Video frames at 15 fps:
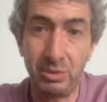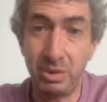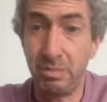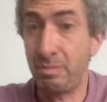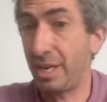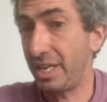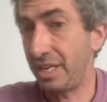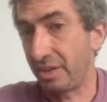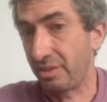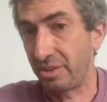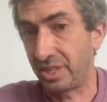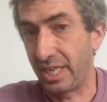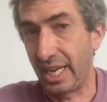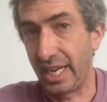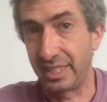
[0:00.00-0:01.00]
with many other
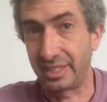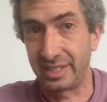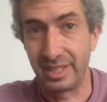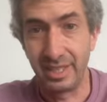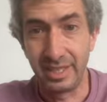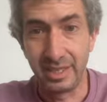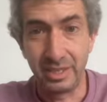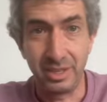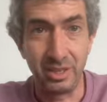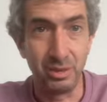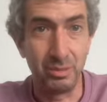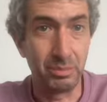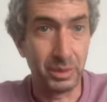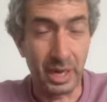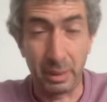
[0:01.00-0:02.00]
tags,
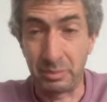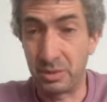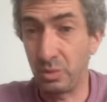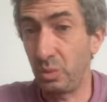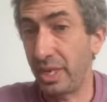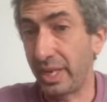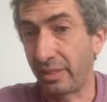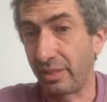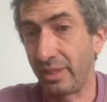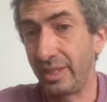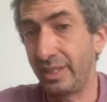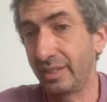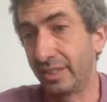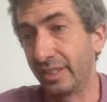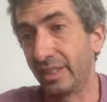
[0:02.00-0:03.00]
perhaps the week, the
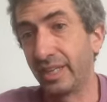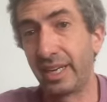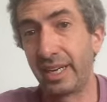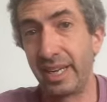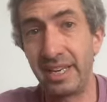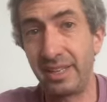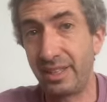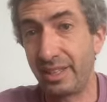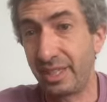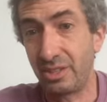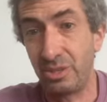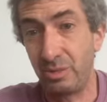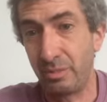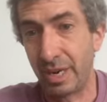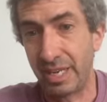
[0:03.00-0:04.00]
year, anything that
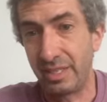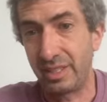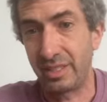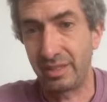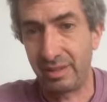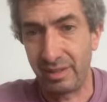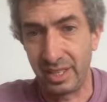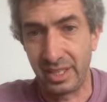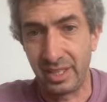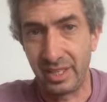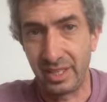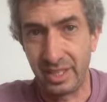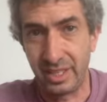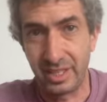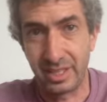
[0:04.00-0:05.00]
you might think
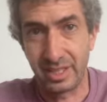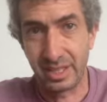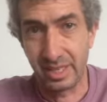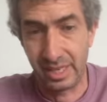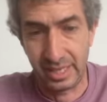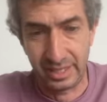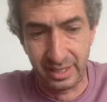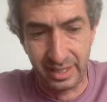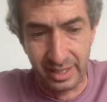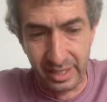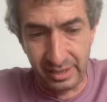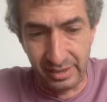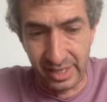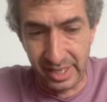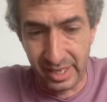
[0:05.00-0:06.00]
is
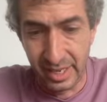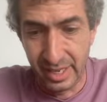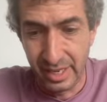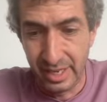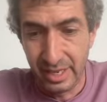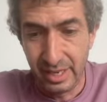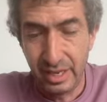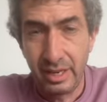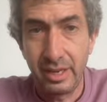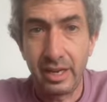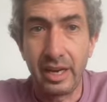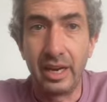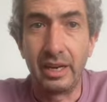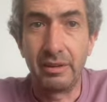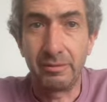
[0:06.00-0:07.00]
necessary
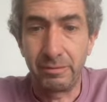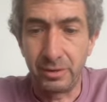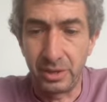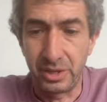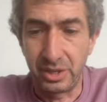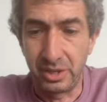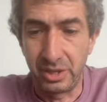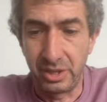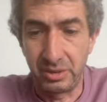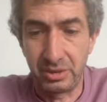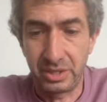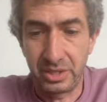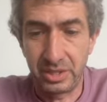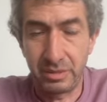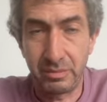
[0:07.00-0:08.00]
for your
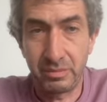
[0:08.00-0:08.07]
notes.